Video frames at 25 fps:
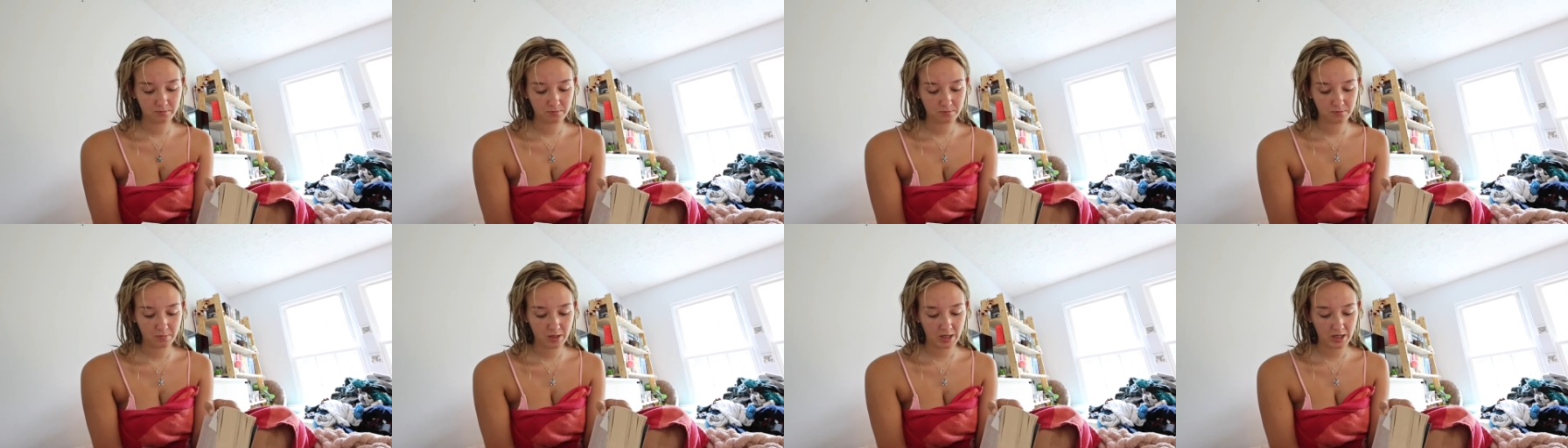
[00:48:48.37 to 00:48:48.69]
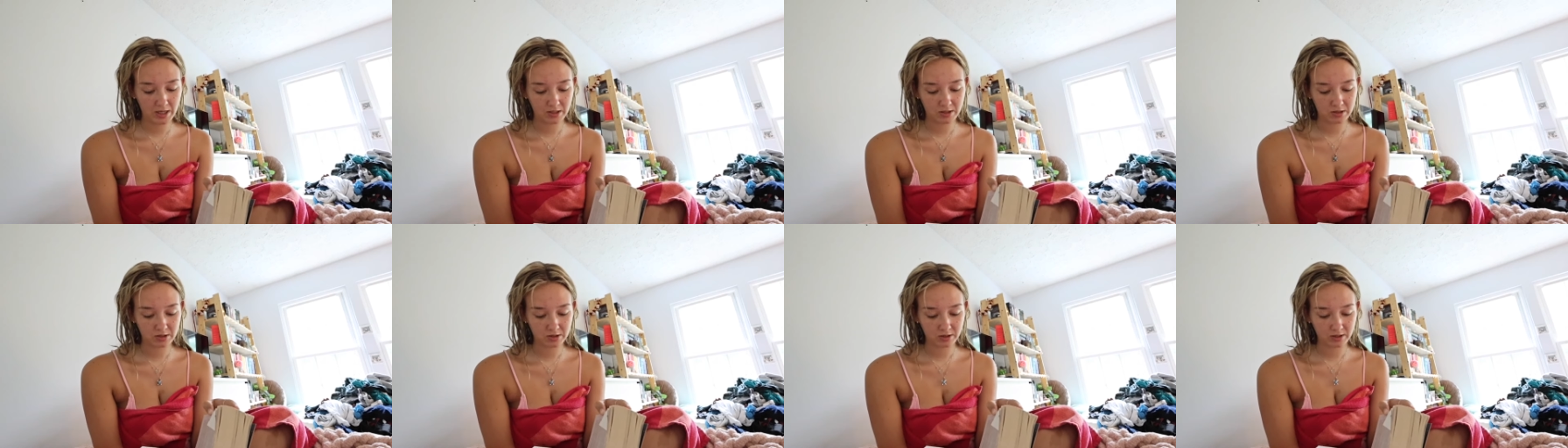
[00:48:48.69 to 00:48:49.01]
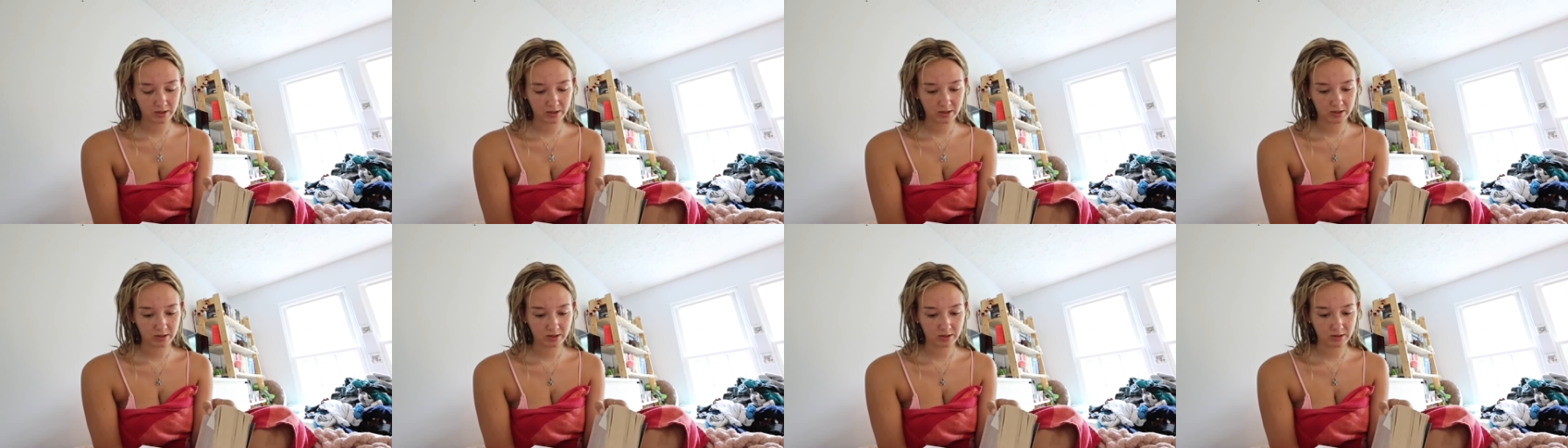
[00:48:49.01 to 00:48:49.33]
page,
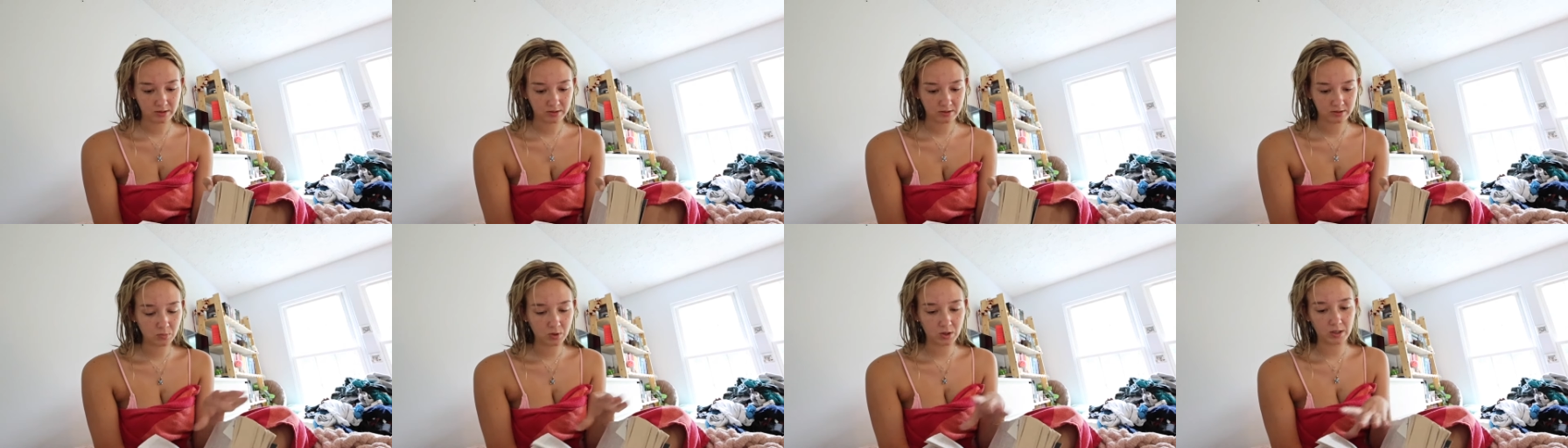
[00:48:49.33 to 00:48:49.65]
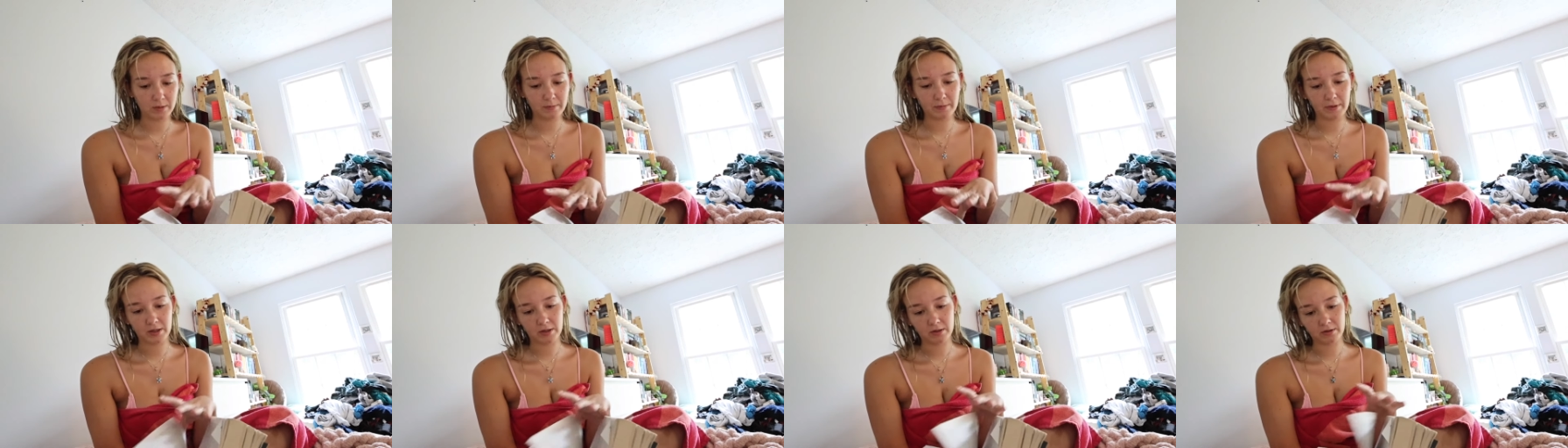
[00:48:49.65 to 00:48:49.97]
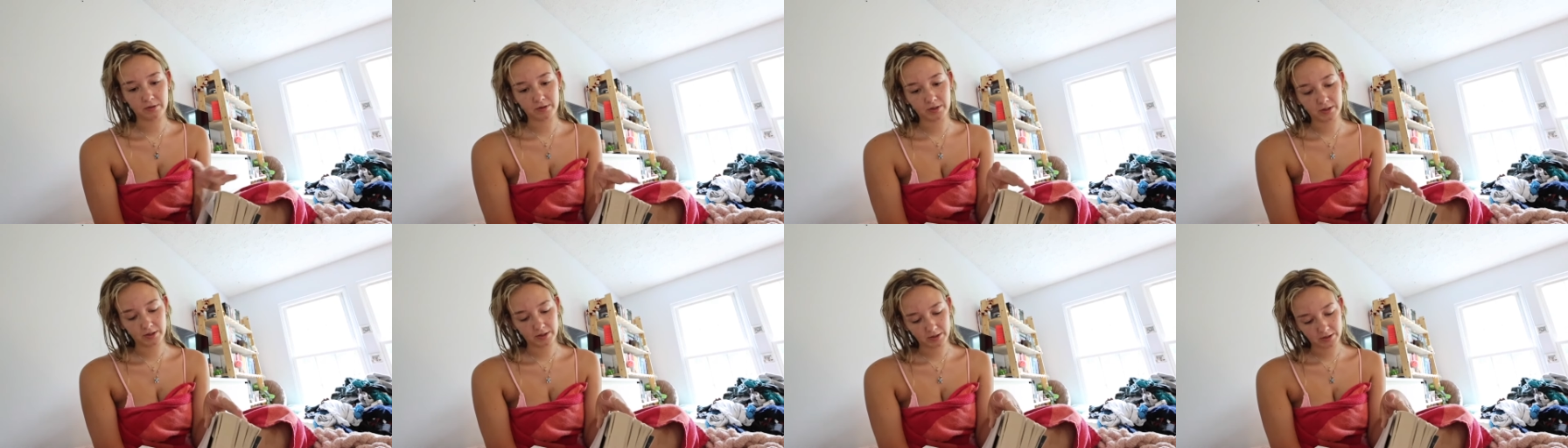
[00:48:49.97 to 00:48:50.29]
like, what am I on
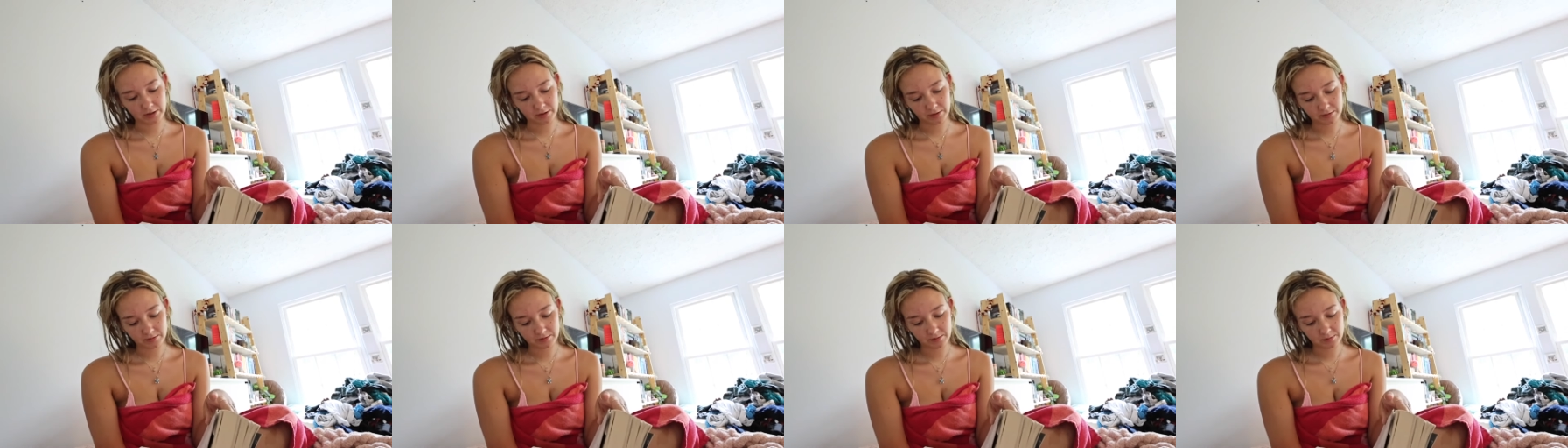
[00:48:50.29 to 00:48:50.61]
right now?